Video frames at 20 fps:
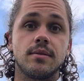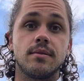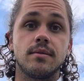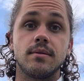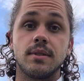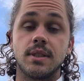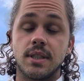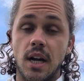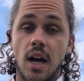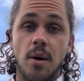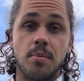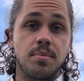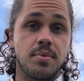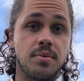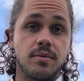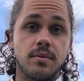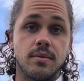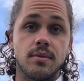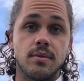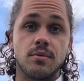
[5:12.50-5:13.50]
stop
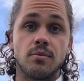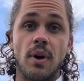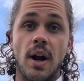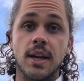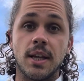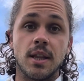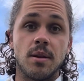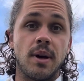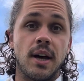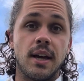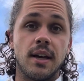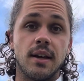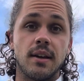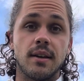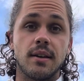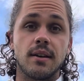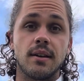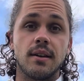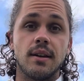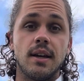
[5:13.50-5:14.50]
riding the
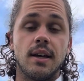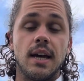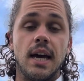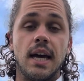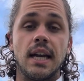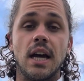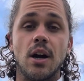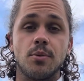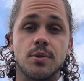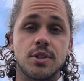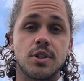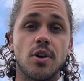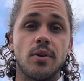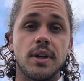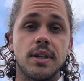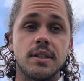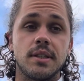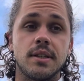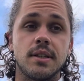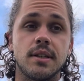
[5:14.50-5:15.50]
bike, and I was
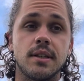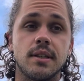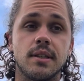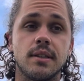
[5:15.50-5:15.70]
going to,